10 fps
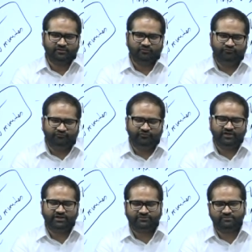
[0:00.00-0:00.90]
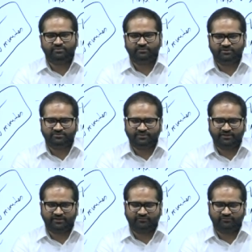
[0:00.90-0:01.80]
Very simple
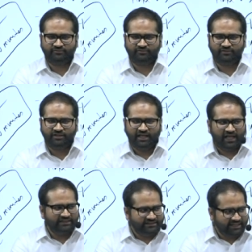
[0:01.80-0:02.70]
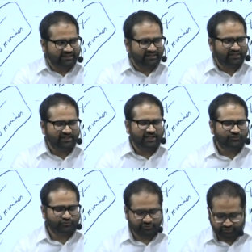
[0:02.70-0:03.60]
perspective. And then,
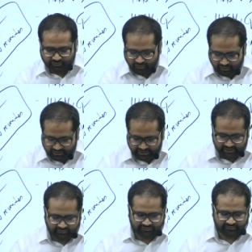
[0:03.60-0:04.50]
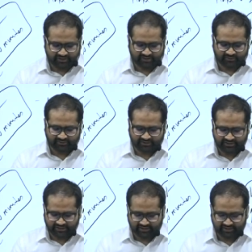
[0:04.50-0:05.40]
so you already know something about the
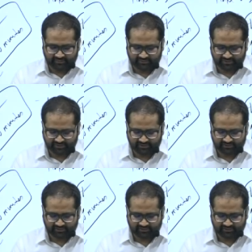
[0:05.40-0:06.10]
great Indian bustard